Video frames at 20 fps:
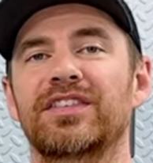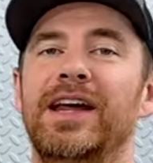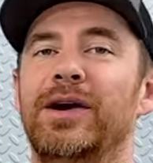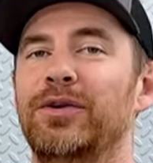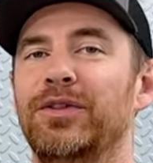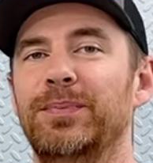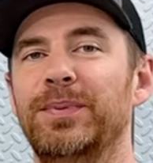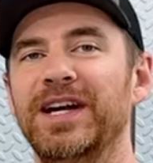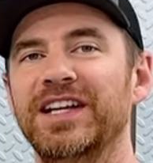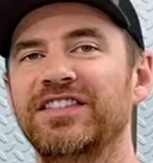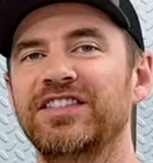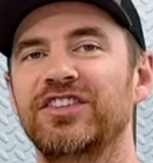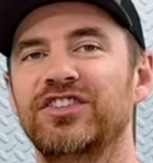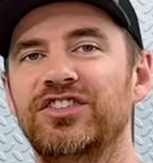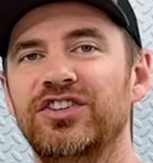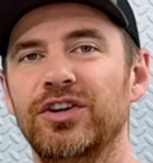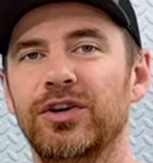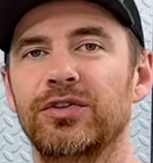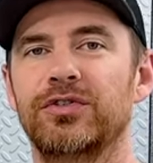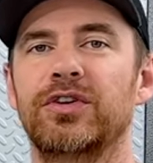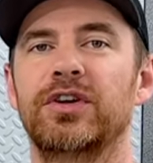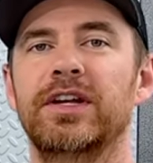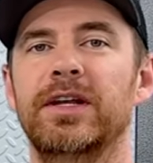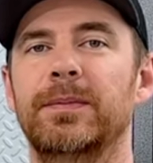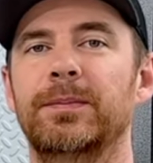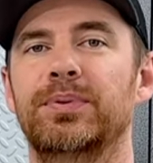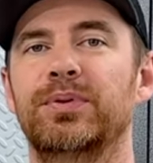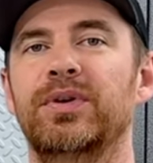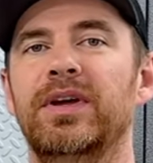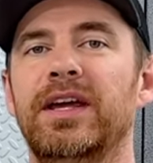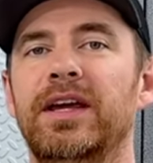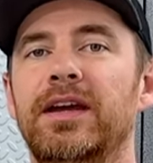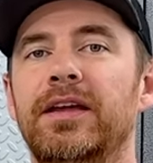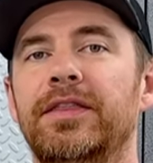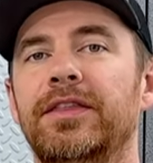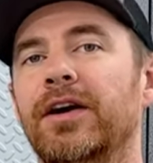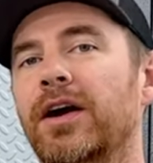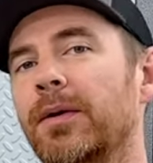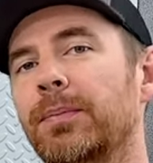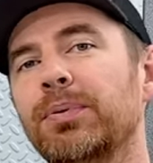Now, with pets and children in play,
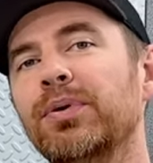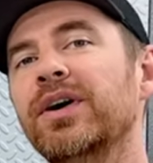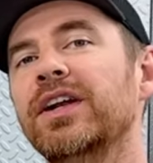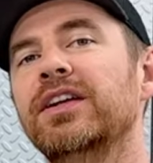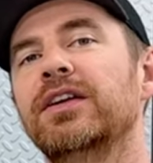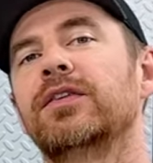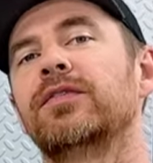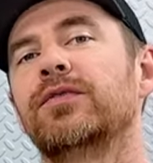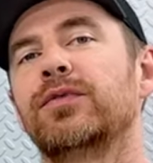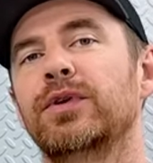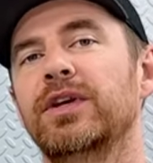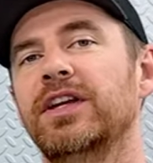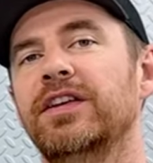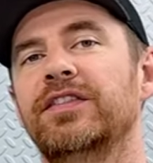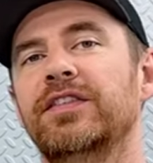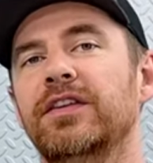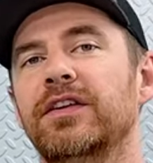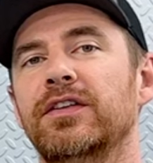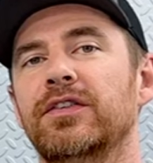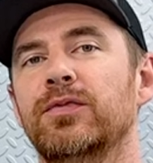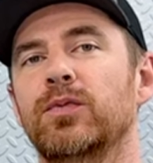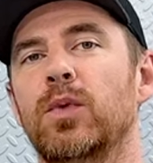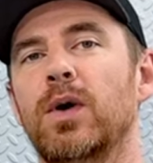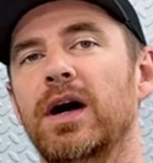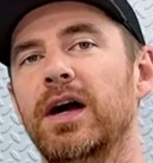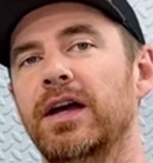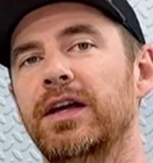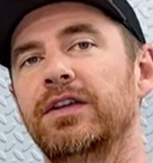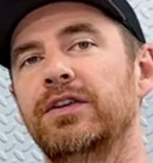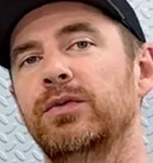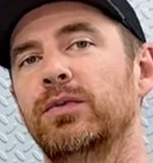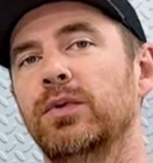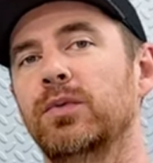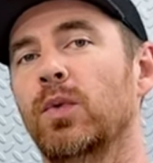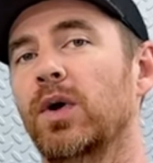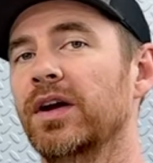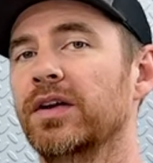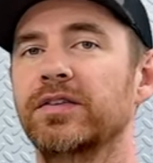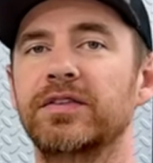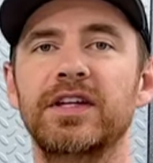there are plenty of reasons why you would
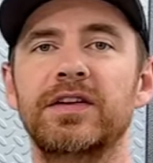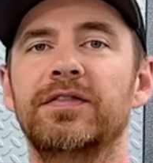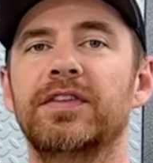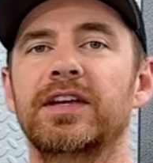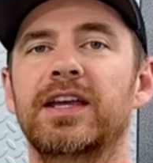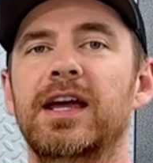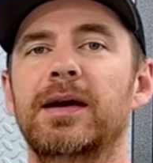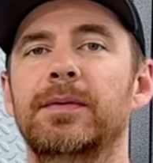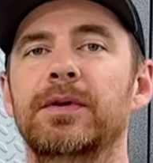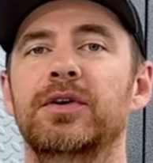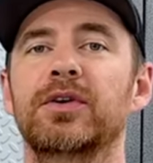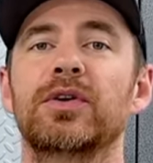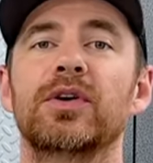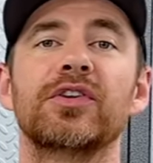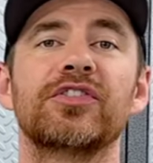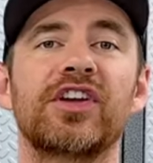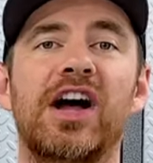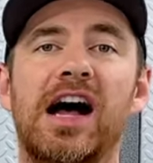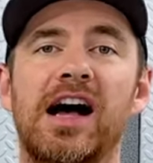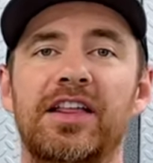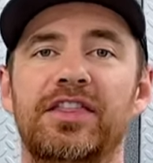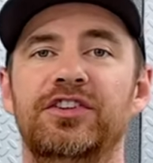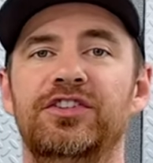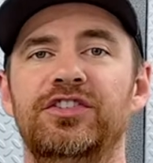want to leave the chemicals on the